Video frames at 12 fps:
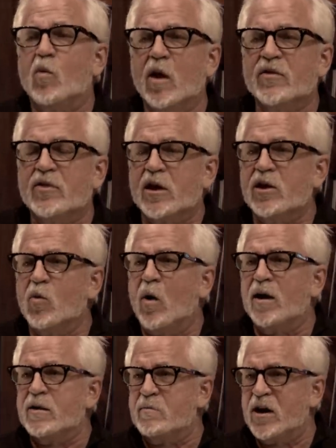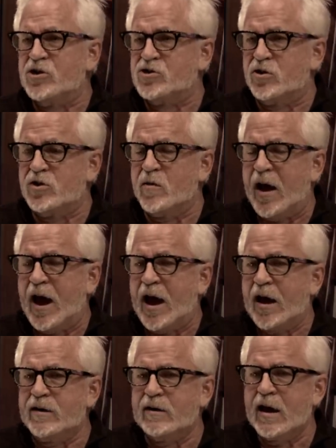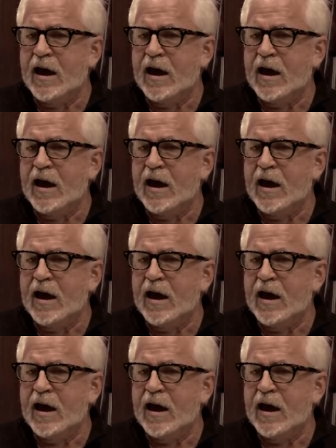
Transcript: one thing you wanted to make sure you had.